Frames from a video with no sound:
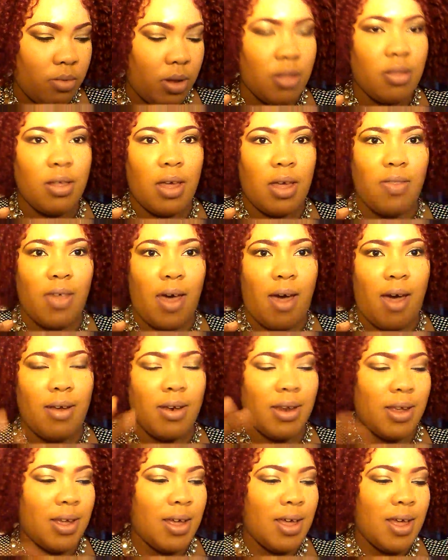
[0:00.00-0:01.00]
Let's say that.
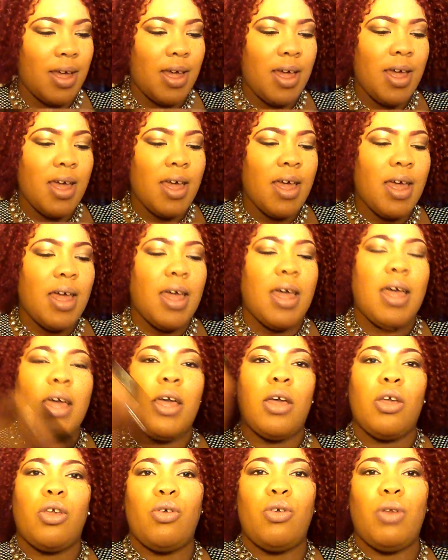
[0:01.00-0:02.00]

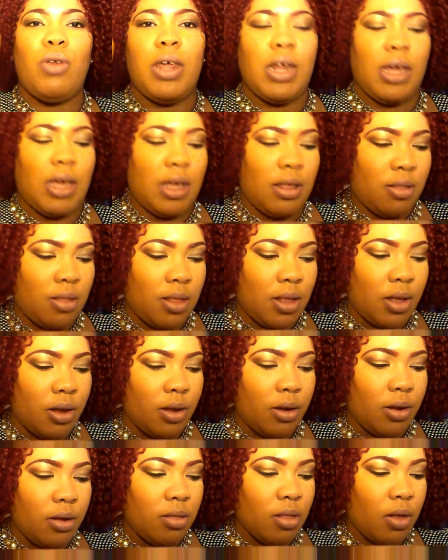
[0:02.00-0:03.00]
You need a
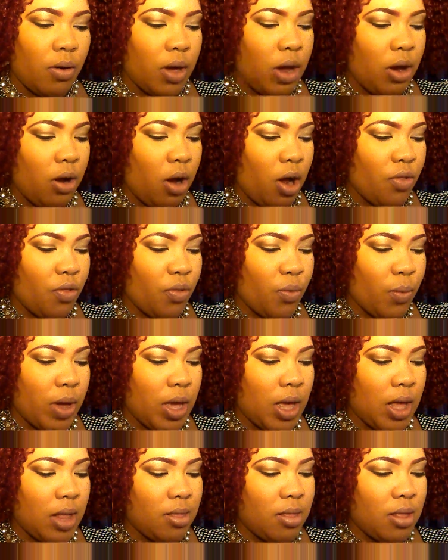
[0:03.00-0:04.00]
concealer. So here are
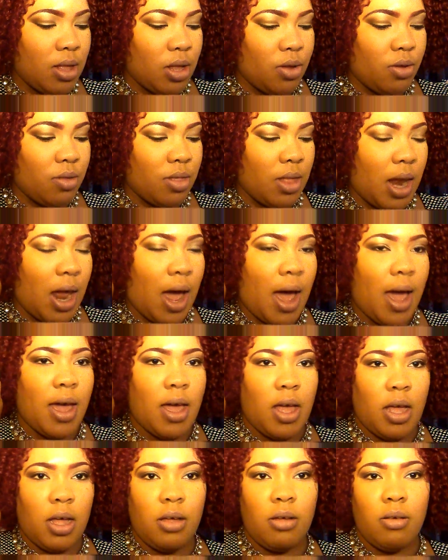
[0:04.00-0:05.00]
3 concealers that
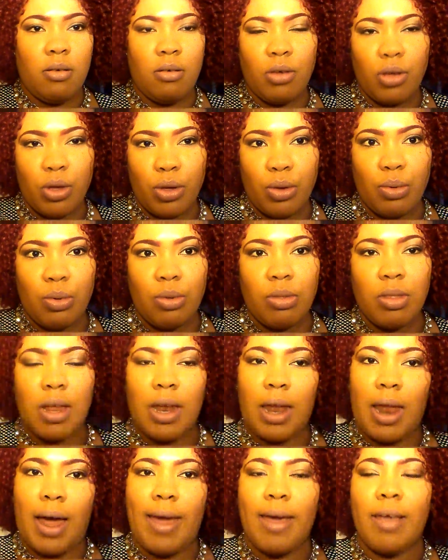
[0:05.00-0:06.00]
I use
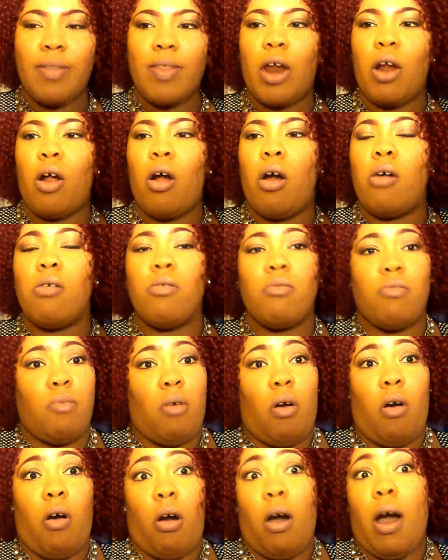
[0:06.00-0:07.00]
and like that are
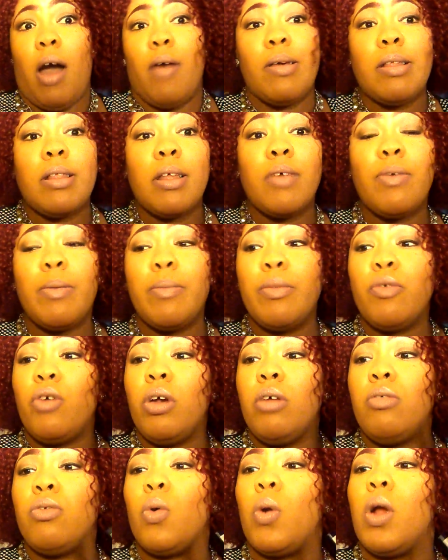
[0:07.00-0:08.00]
obviously from the
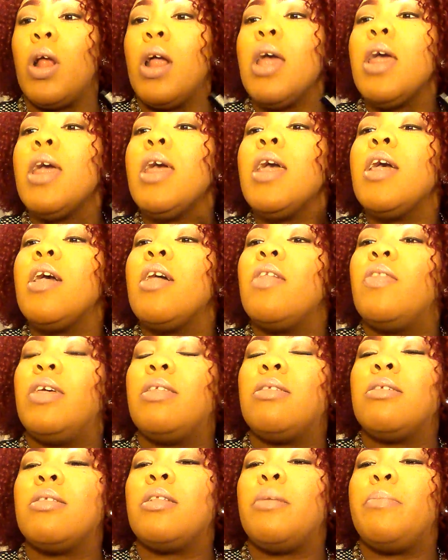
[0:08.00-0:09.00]
drugstore.
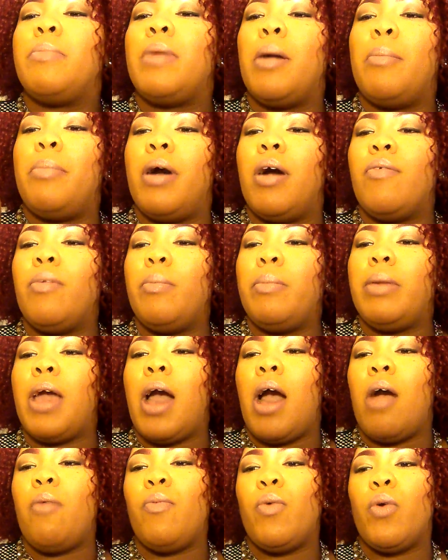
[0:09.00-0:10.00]
This is the Above and
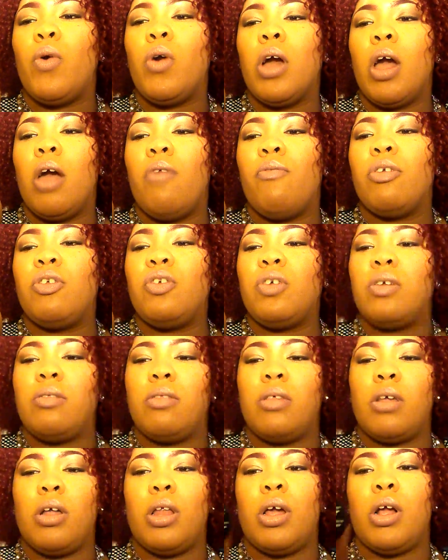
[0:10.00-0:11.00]
Beyond Full Coverage
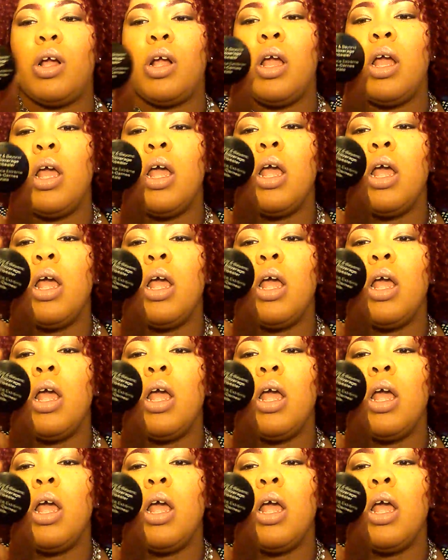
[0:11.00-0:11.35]
Concealer.